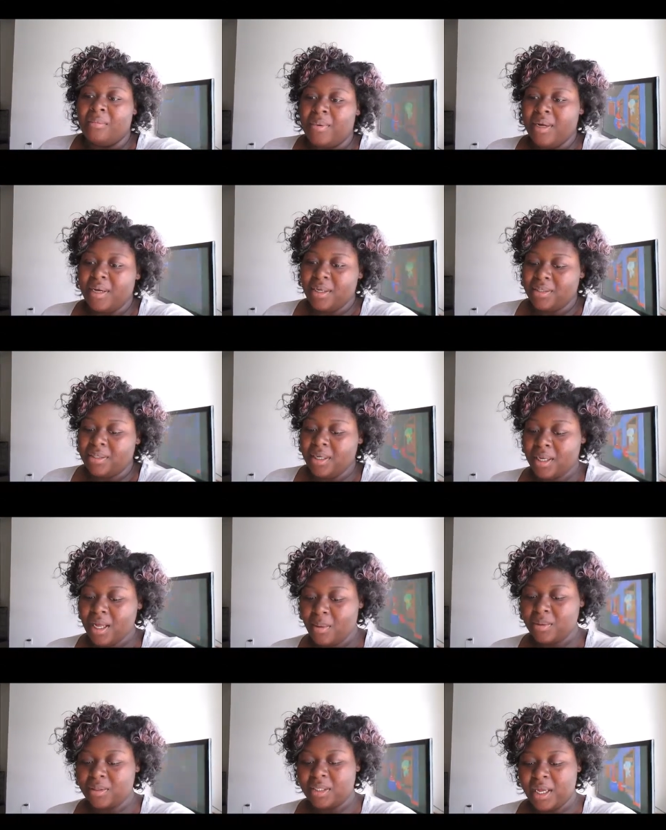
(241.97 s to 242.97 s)
But
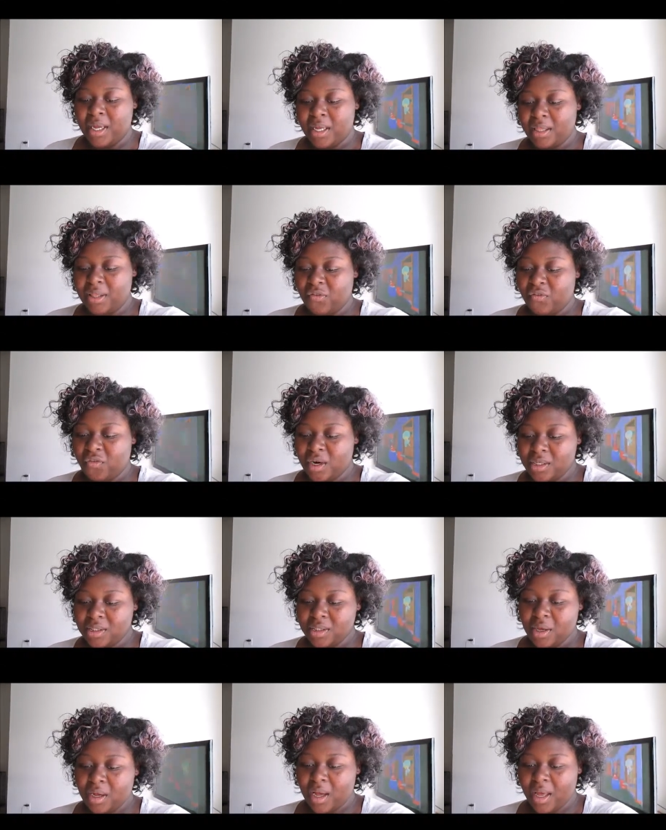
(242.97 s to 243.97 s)
I was like, the first
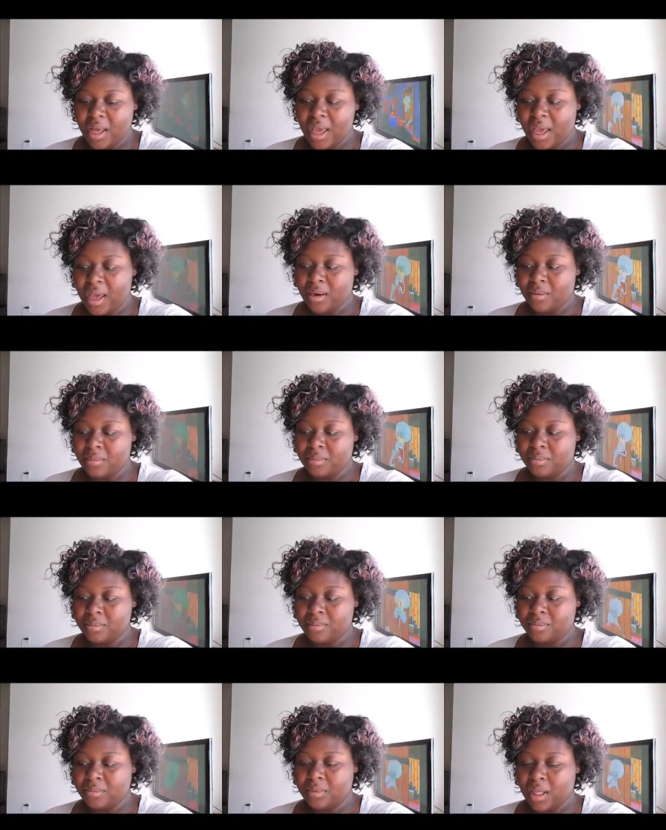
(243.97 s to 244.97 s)
song I had him,
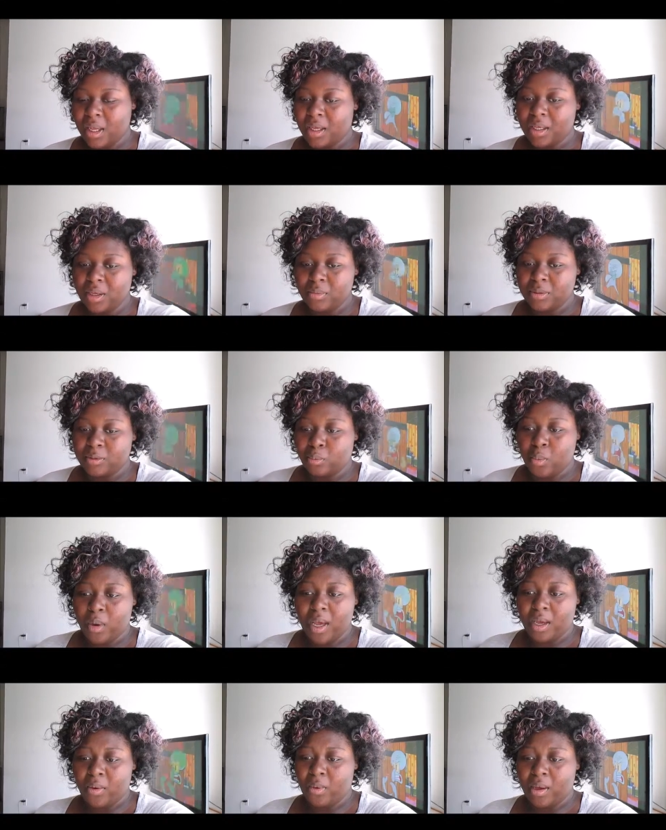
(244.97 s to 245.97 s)
like it was
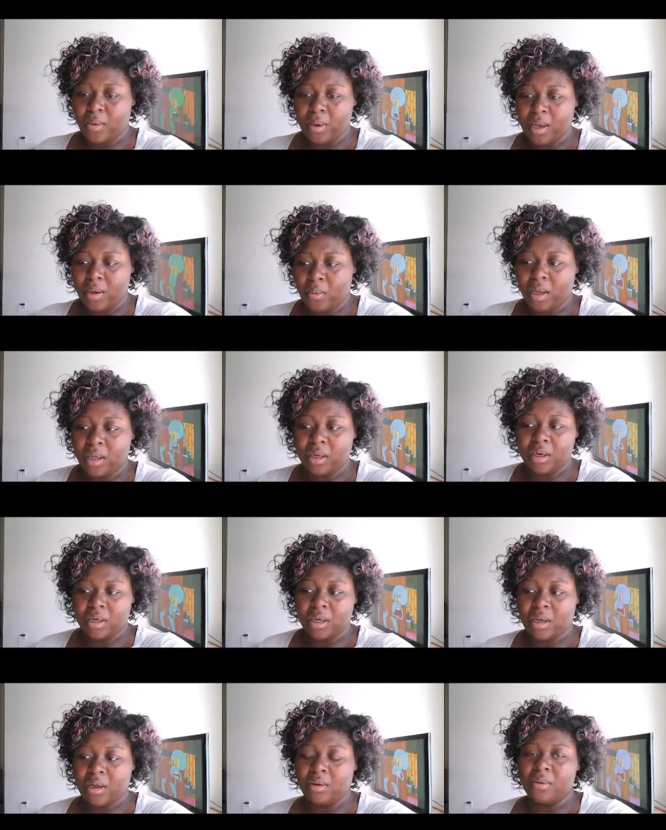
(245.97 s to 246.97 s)
way, way, way, way long
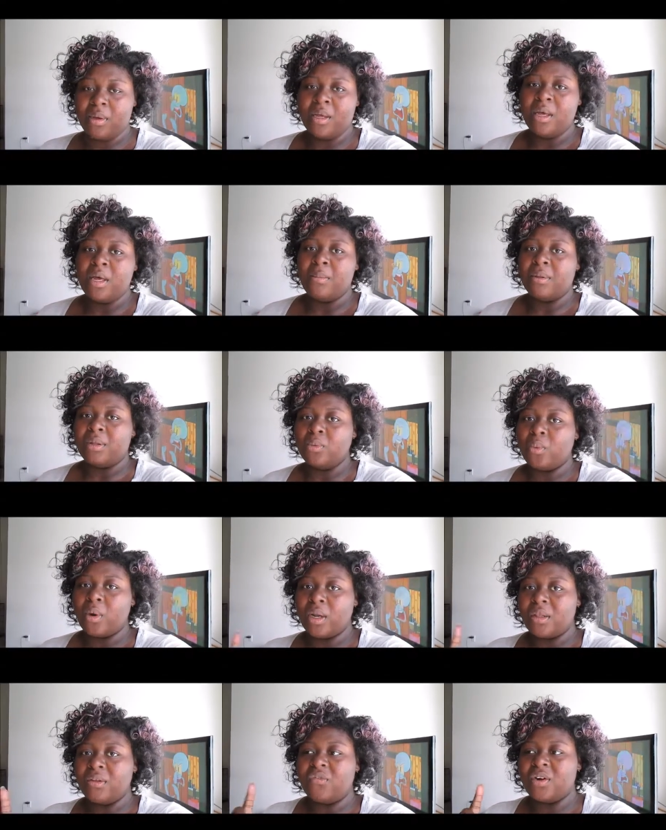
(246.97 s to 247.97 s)
ago. But the,
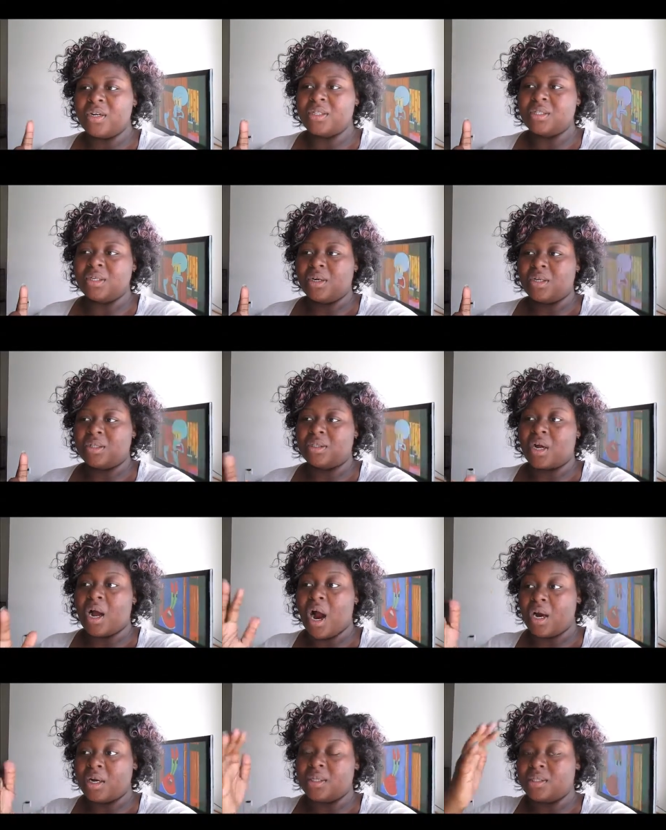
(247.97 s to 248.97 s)
one of the first songs, or
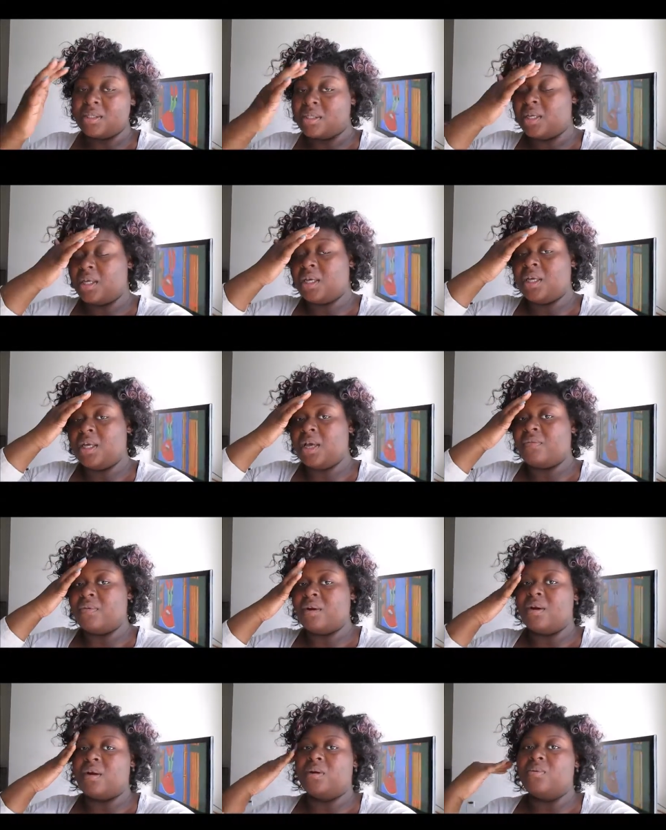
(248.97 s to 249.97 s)
artists that he ever
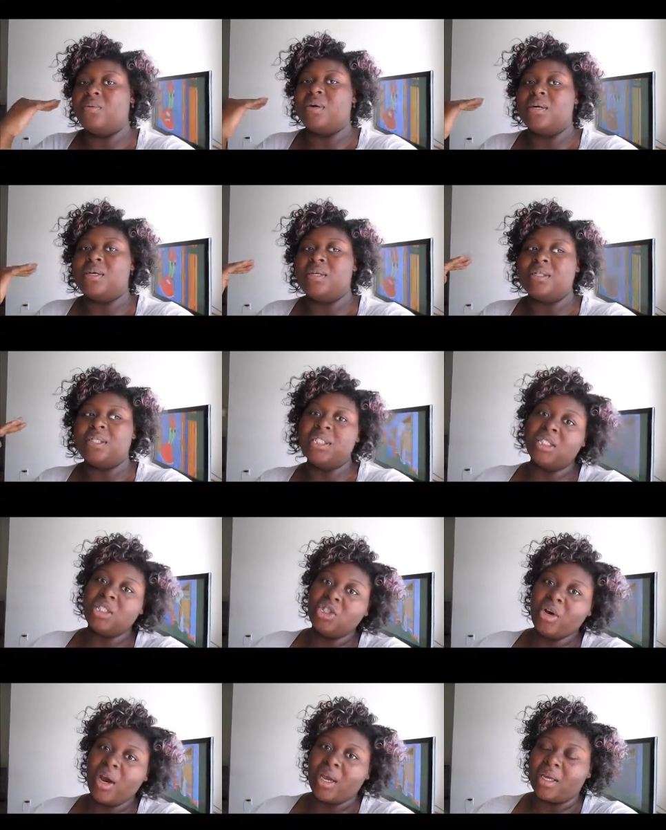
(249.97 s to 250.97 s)
heard was
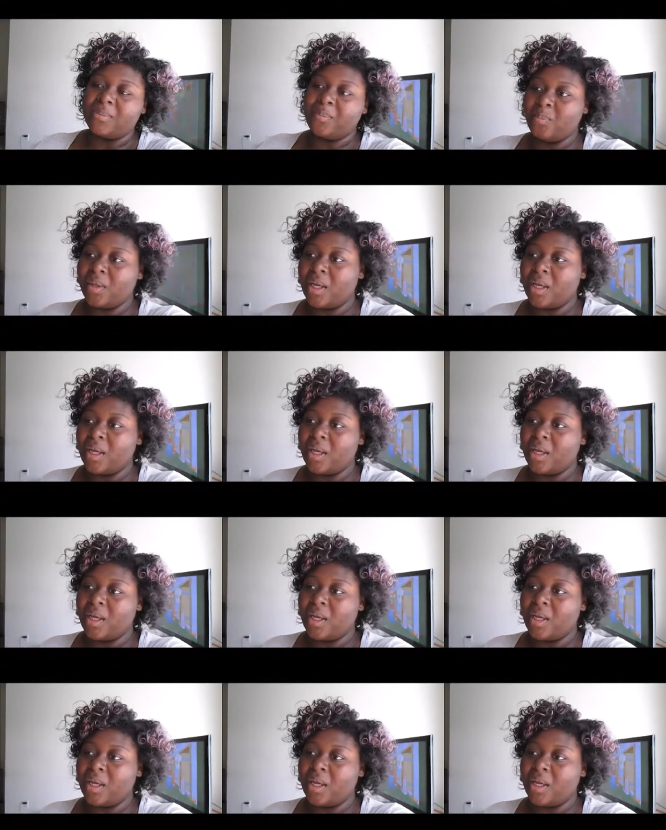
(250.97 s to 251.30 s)
G-Dragon.